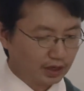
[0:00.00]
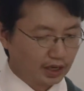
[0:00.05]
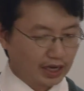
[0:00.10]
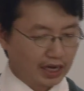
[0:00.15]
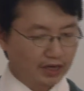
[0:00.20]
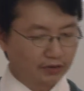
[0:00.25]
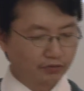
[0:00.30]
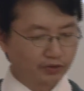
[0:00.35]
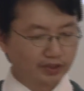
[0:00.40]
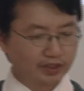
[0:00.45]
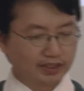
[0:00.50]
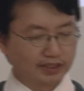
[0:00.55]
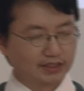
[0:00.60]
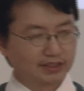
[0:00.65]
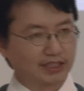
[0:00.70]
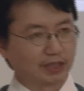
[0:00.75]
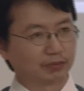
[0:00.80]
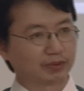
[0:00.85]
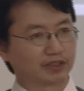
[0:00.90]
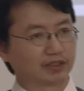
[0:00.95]
Every
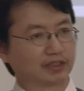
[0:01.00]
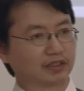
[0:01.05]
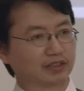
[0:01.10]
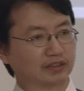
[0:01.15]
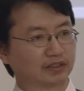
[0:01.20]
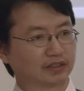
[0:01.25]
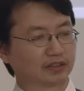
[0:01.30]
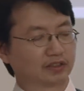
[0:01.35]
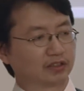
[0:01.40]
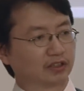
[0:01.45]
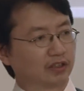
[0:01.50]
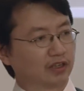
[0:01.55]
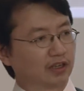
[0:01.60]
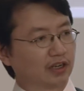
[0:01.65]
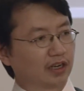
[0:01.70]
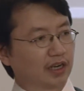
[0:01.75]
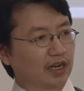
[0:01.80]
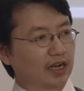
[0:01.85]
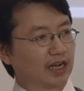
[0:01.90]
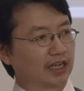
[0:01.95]
substance
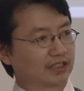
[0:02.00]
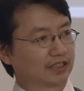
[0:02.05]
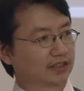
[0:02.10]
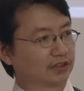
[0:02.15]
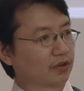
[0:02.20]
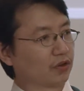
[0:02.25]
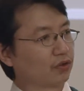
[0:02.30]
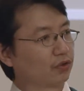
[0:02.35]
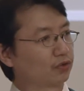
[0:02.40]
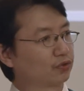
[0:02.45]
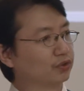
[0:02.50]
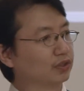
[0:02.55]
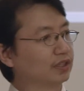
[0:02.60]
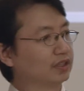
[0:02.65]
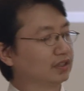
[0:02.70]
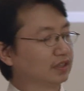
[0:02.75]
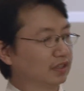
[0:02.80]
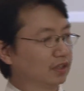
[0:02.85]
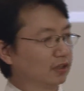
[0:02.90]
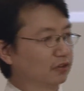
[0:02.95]
has
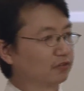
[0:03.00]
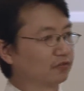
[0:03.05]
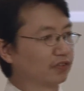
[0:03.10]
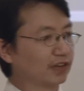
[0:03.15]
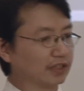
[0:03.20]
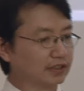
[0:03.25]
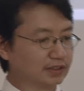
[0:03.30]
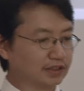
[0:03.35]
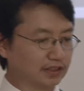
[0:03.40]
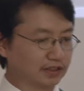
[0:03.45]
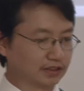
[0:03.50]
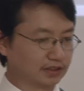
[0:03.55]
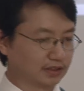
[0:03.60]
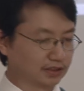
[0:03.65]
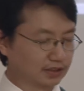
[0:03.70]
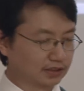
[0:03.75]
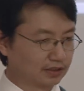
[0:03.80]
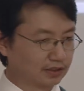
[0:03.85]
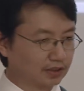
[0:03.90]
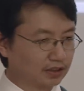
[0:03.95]
three
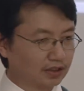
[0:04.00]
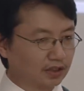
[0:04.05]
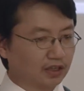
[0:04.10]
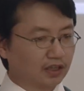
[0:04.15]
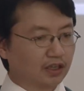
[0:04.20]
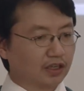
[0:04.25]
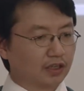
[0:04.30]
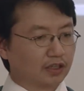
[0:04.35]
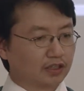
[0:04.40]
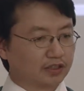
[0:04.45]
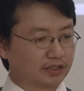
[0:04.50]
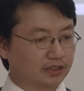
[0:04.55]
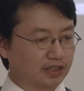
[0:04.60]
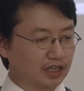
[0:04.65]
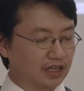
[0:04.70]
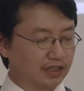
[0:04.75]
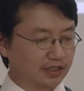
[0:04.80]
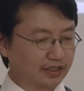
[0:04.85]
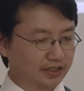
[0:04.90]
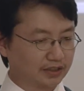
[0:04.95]
phases,
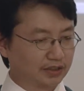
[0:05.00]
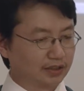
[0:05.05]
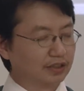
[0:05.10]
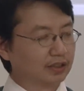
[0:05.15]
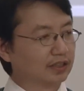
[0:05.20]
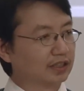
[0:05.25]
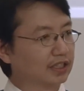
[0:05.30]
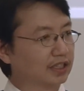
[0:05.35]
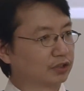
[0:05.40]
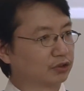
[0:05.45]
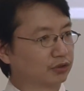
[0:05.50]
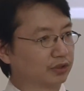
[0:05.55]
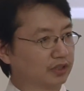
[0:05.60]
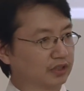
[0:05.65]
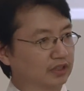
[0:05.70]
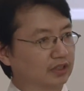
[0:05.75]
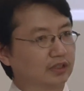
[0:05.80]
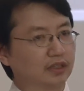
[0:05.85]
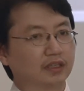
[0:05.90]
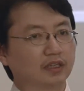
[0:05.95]
solid,
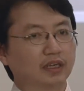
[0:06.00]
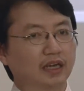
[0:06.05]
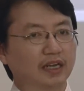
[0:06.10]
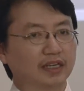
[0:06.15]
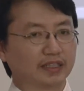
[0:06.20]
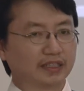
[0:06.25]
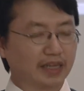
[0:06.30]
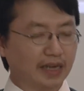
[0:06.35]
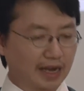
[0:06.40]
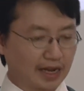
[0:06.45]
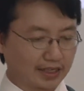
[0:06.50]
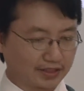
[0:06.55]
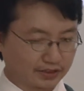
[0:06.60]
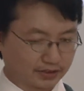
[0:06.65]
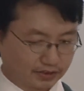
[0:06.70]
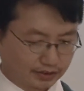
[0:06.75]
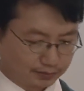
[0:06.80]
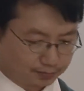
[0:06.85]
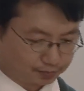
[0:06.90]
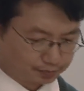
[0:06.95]
liquid, and
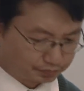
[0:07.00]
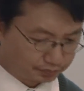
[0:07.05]
gas.